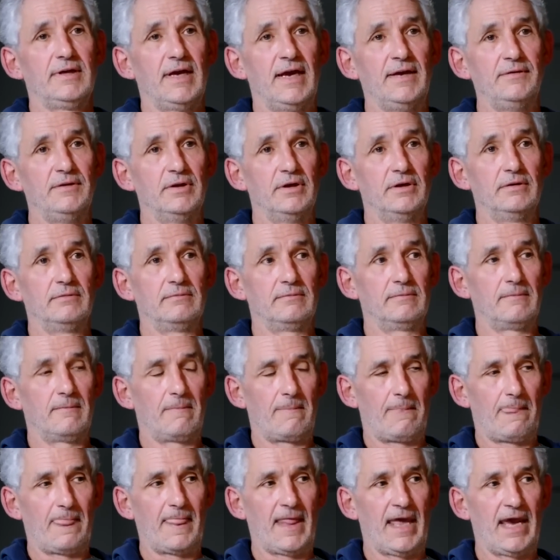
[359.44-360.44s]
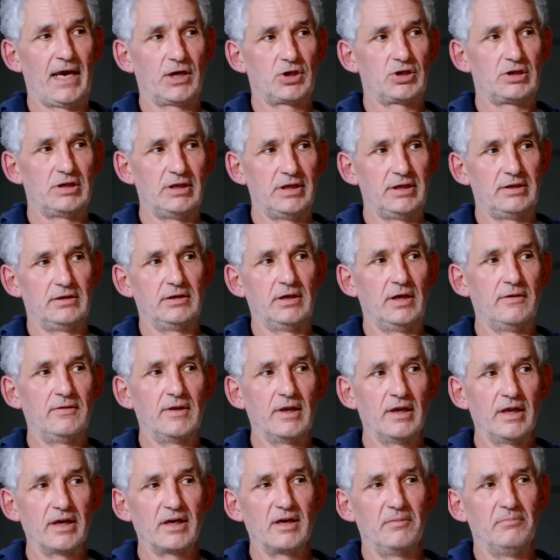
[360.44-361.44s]
and that actually, you know,
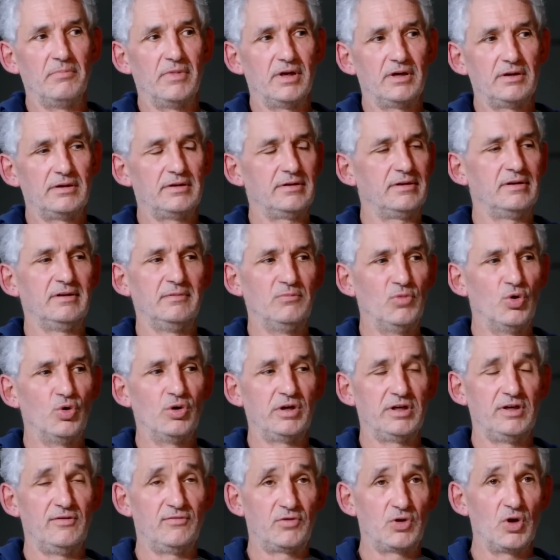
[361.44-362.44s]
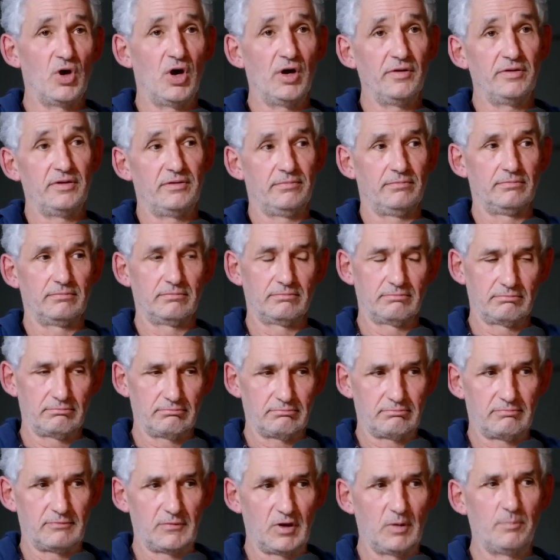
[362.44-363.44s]
they're like the more you've got,
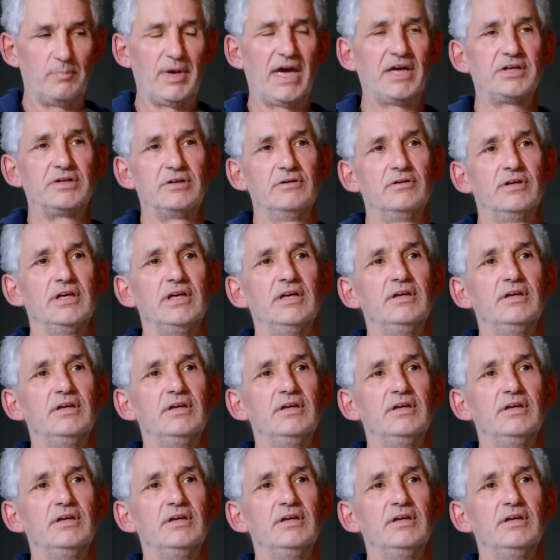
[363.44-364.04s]
the better it